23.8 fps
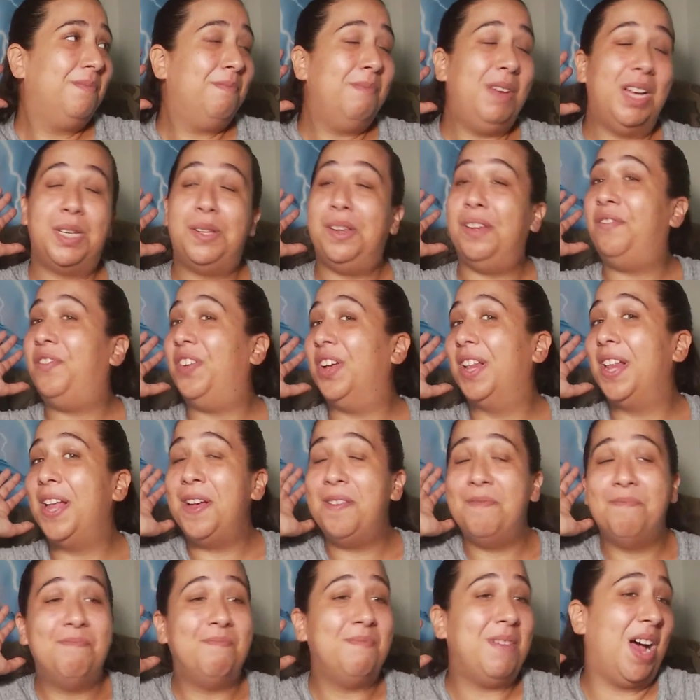Makes me feel it.
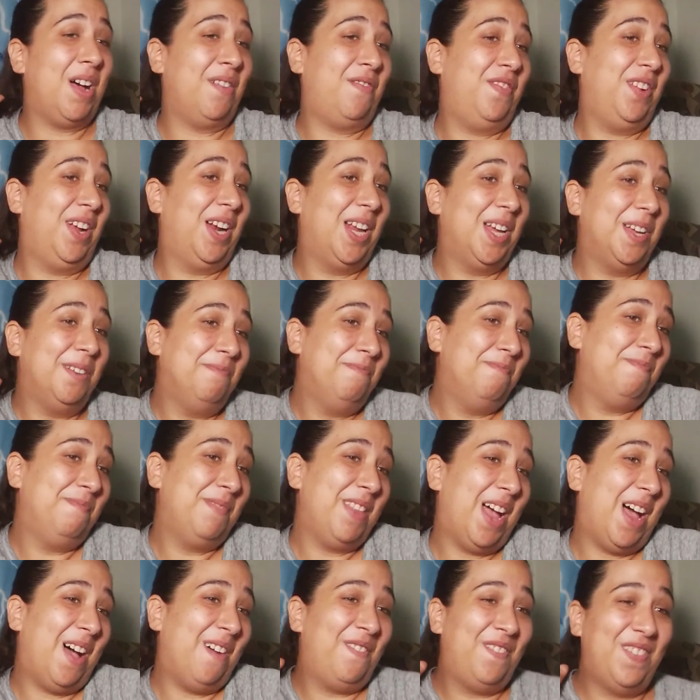I
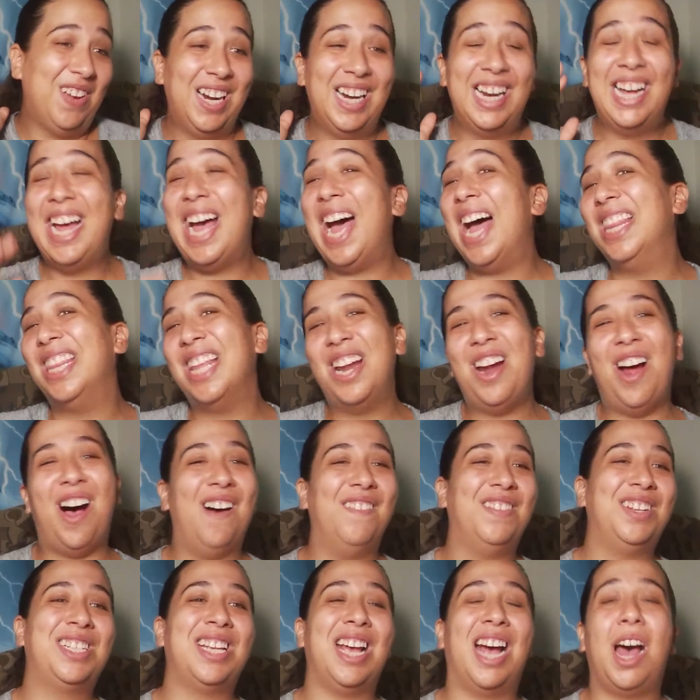feel it. And then
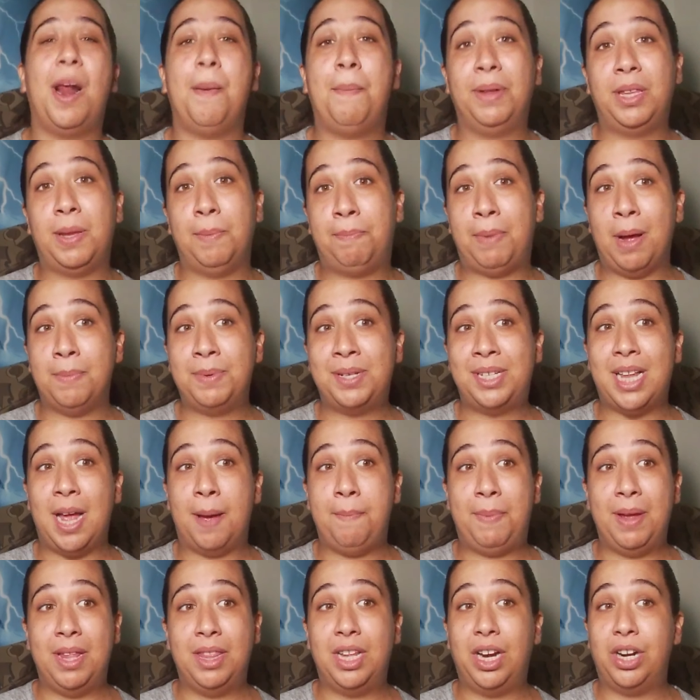obviously I gotta put the
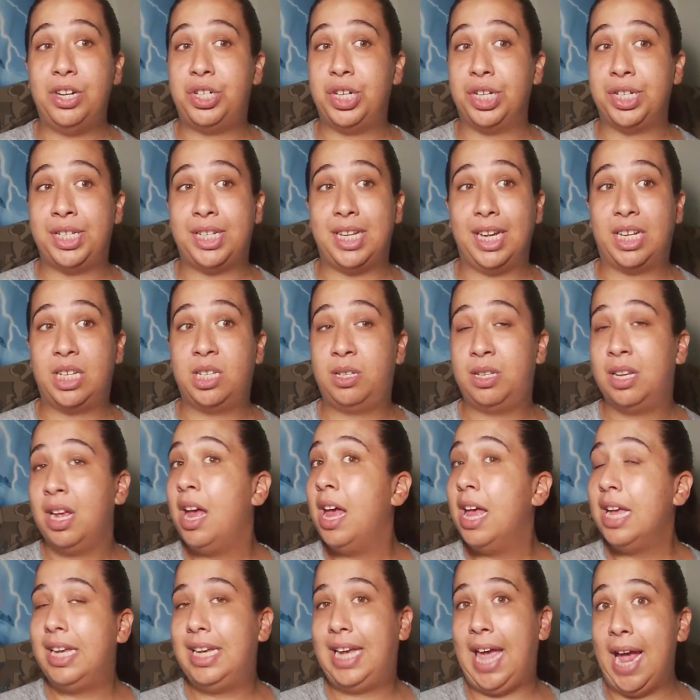Bubstep in there just to
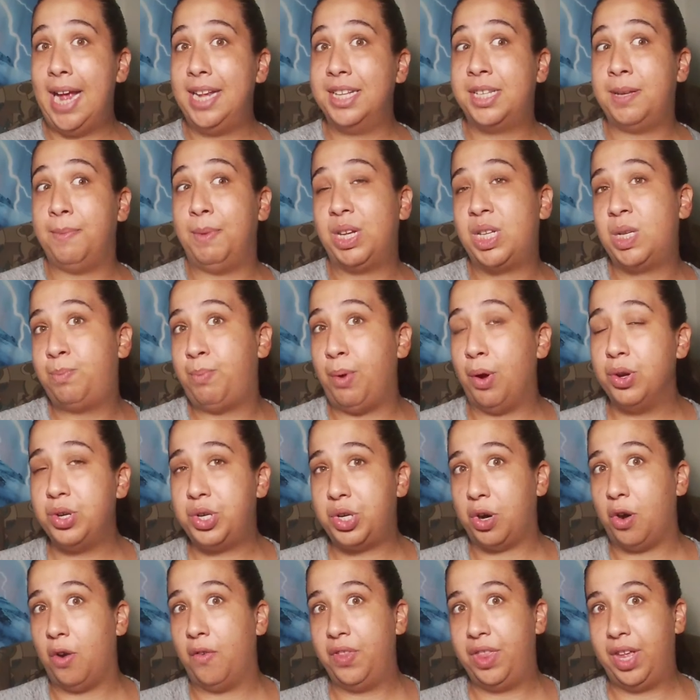gain some
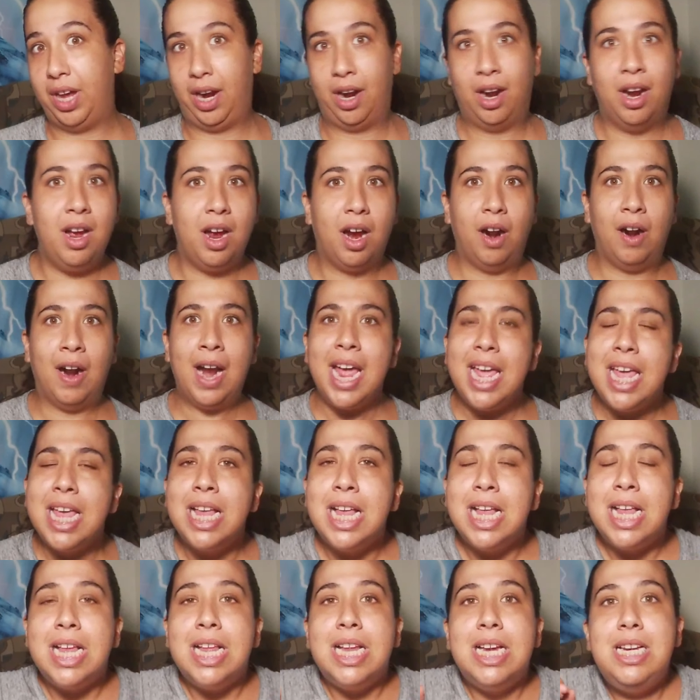exposure over there, right?
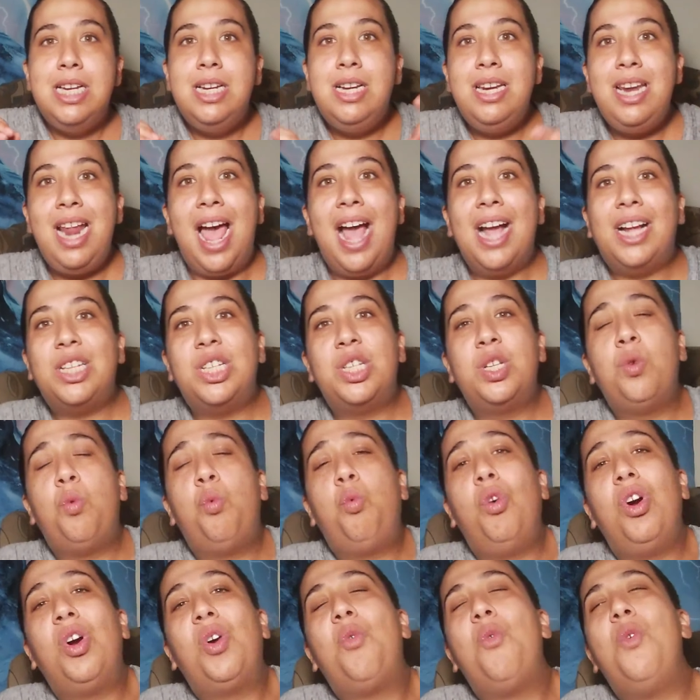Next,
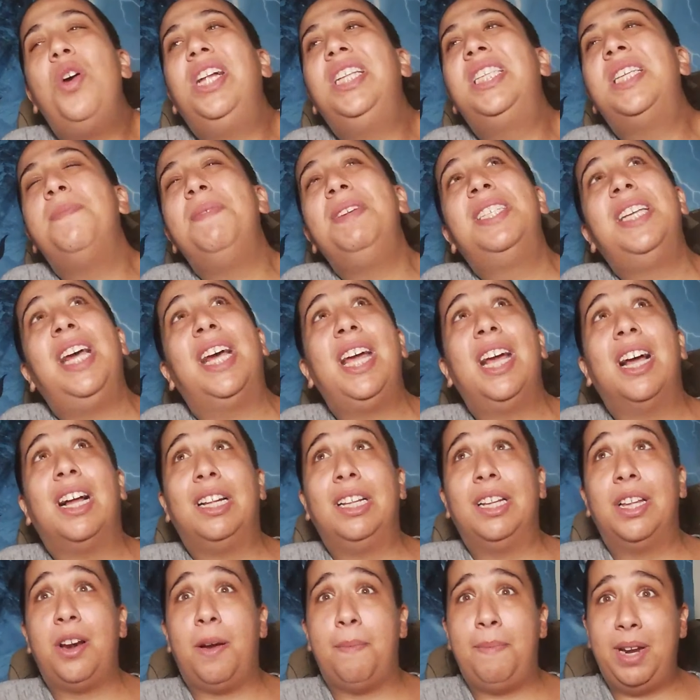we're going to be taking a
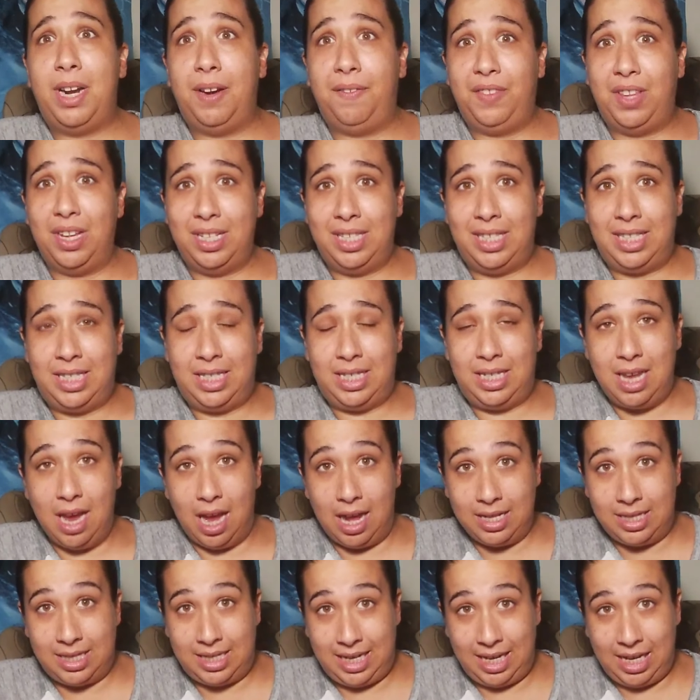little bit of
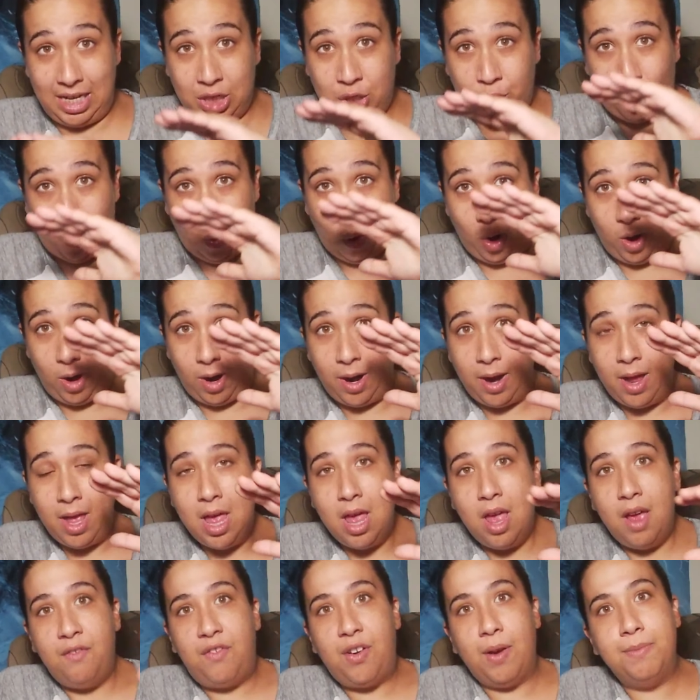a detour
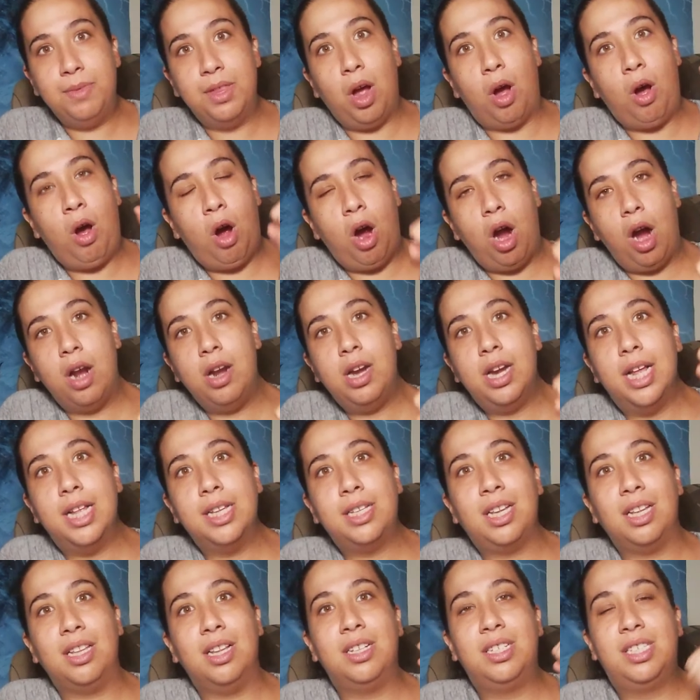from the
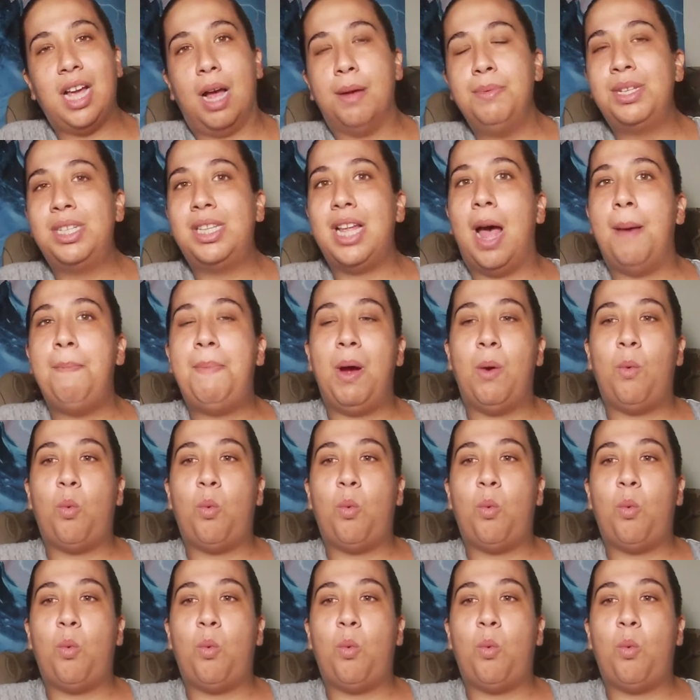hardness and the dubstep,